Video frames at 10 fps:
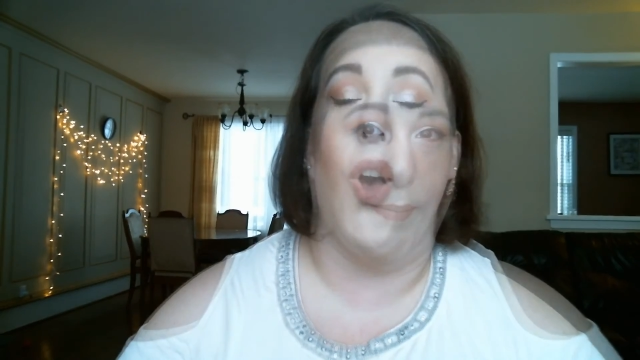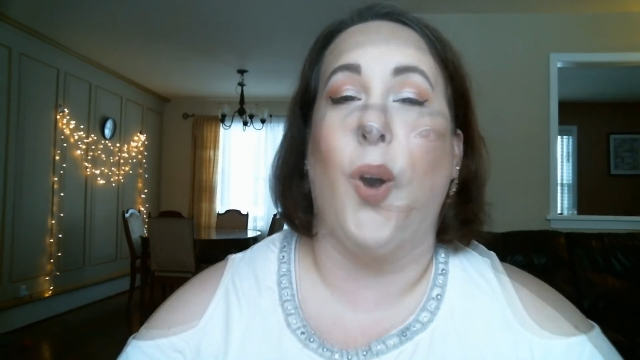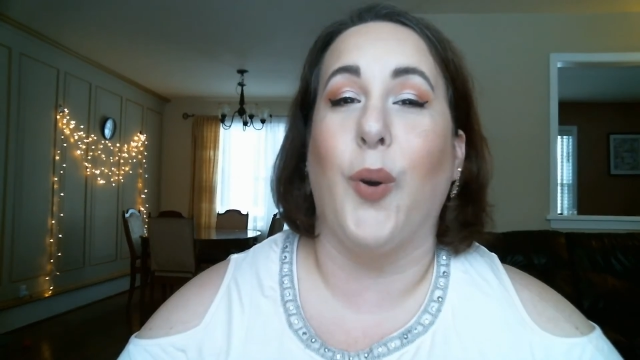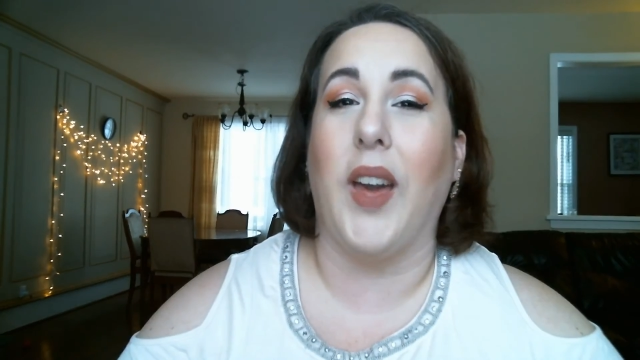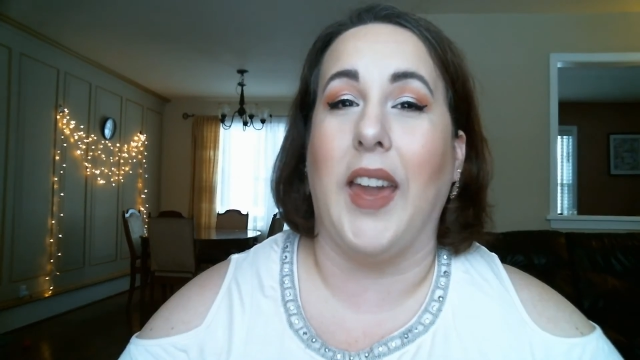
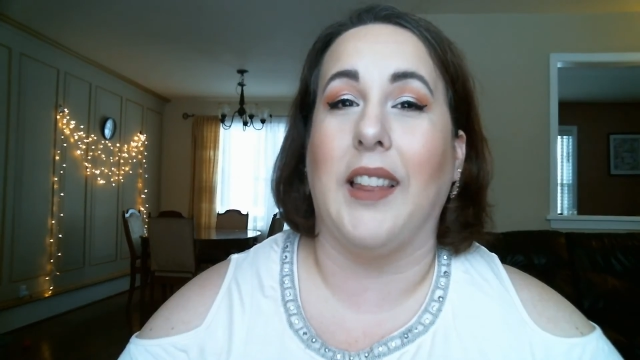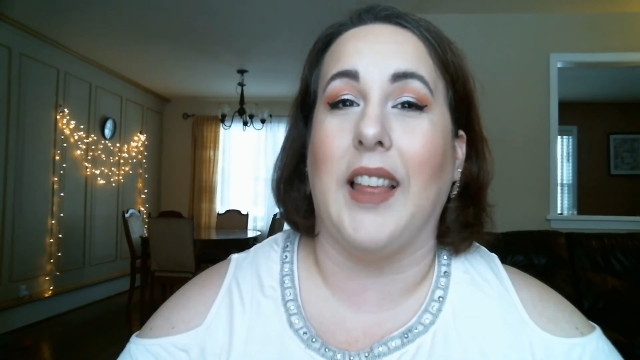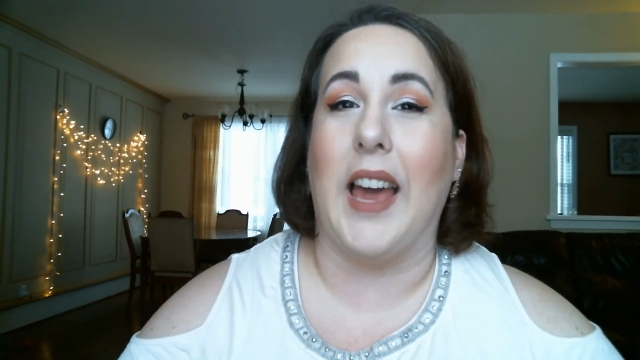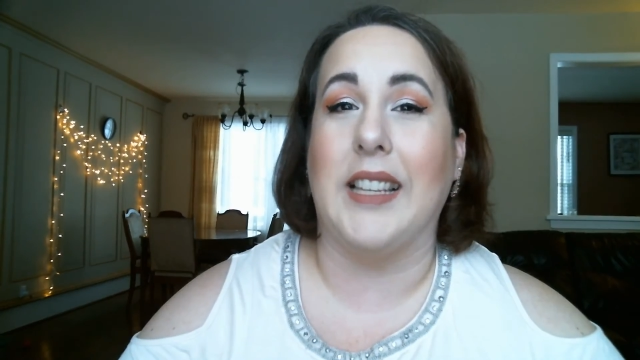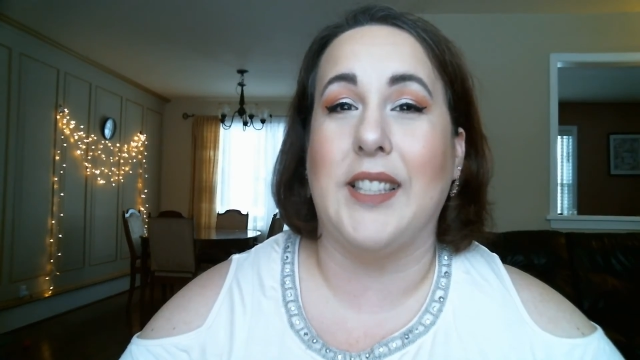Okay,
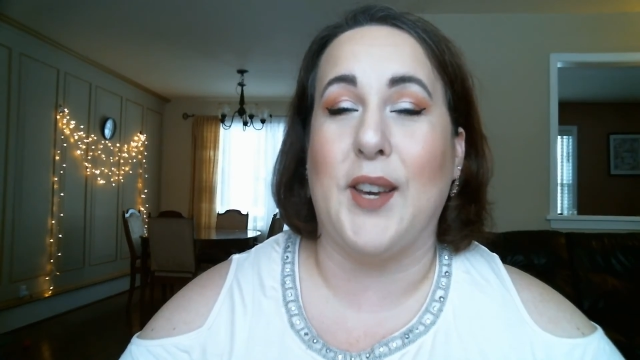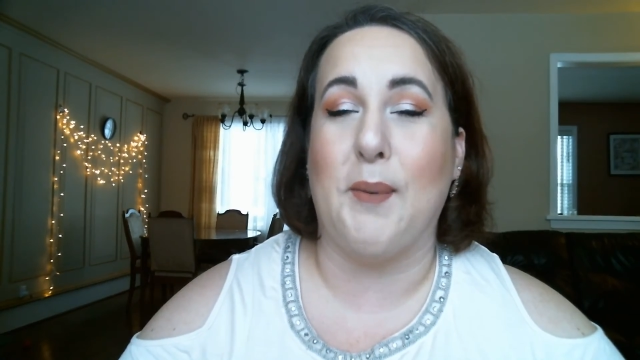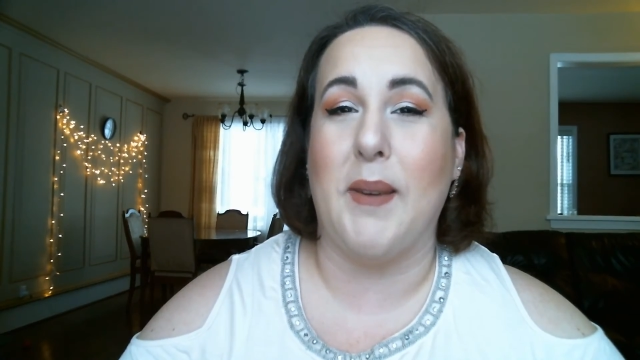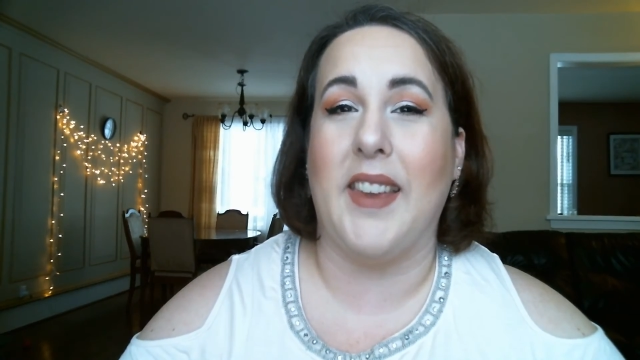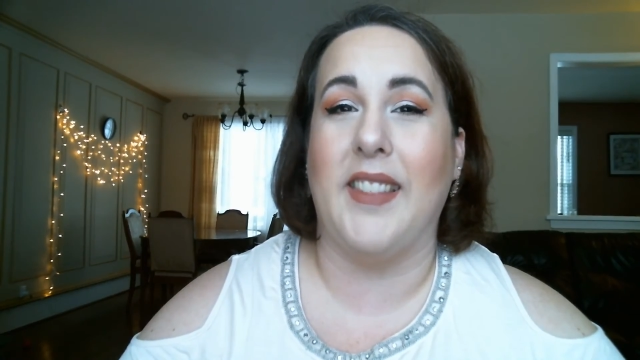last
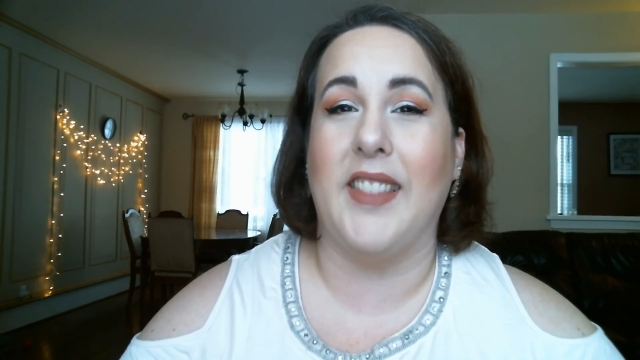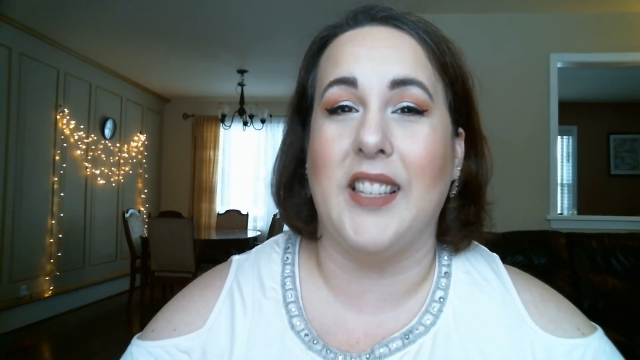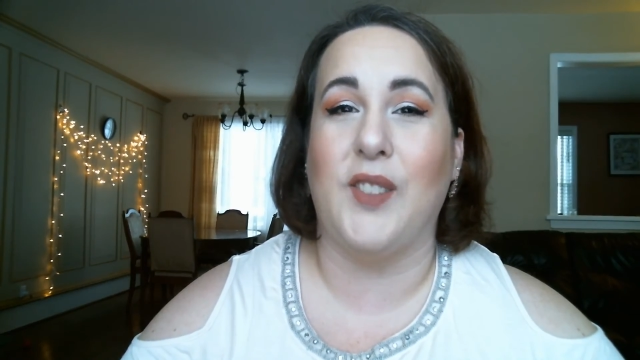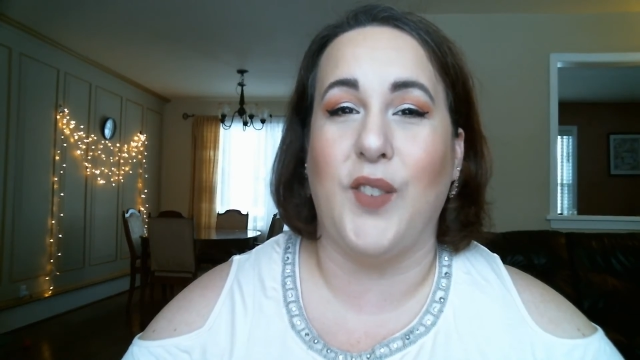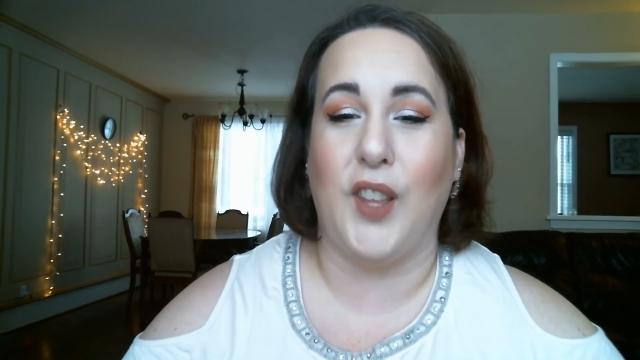up in
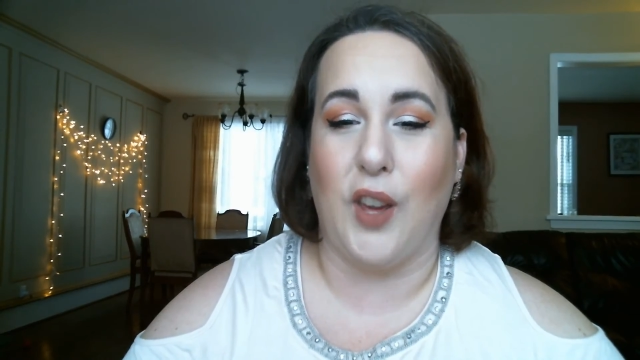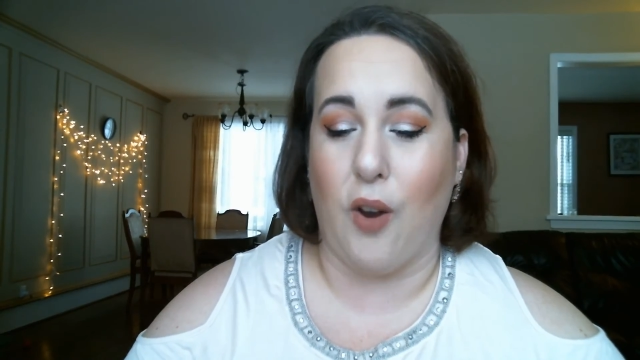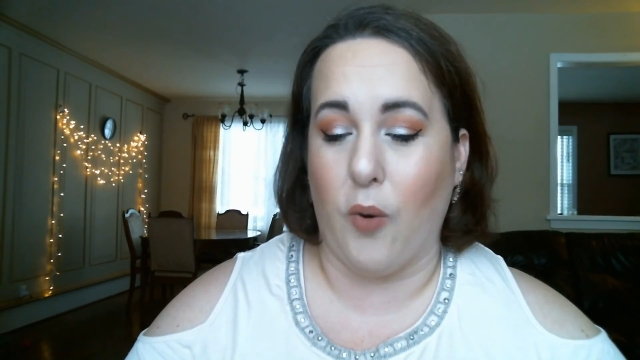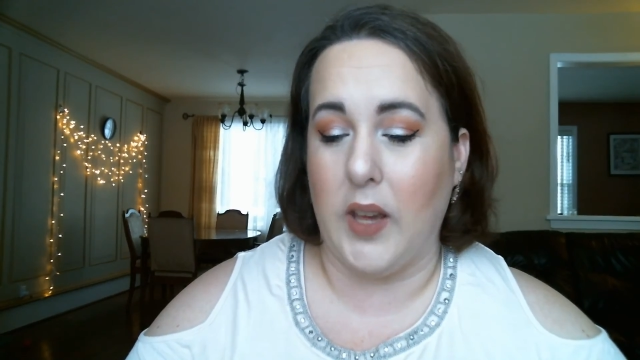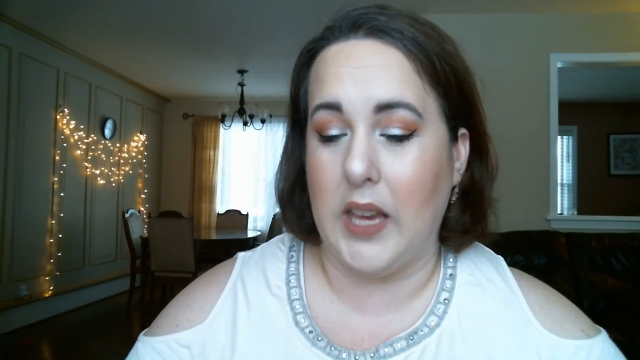this
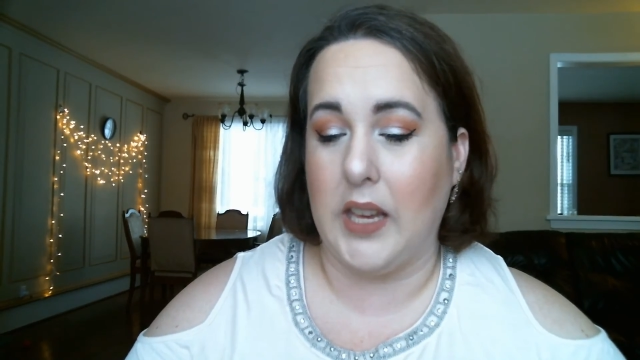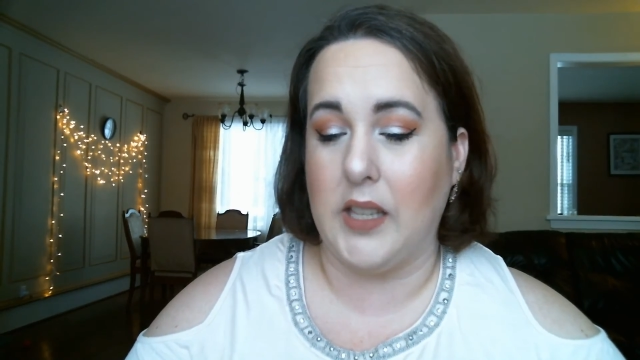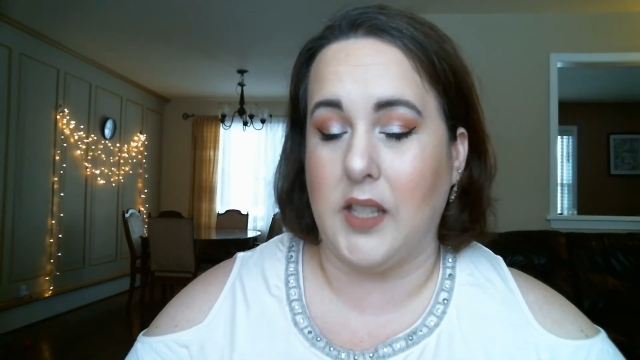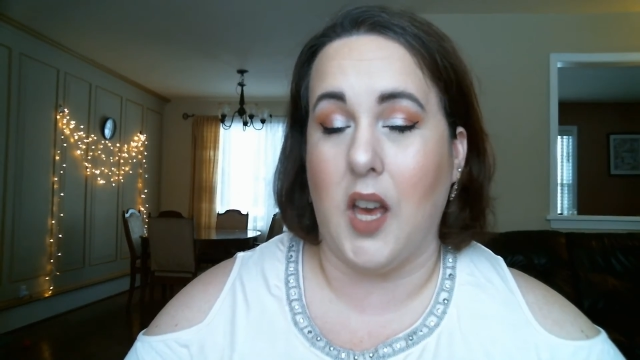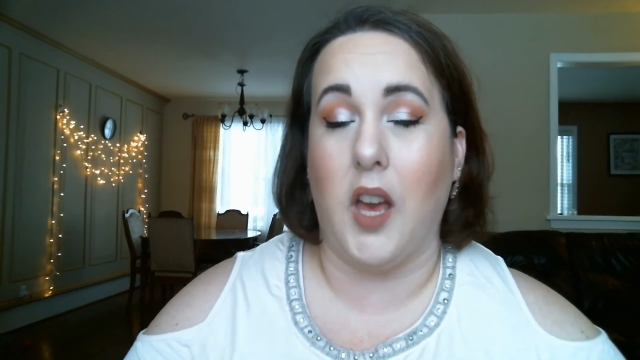video is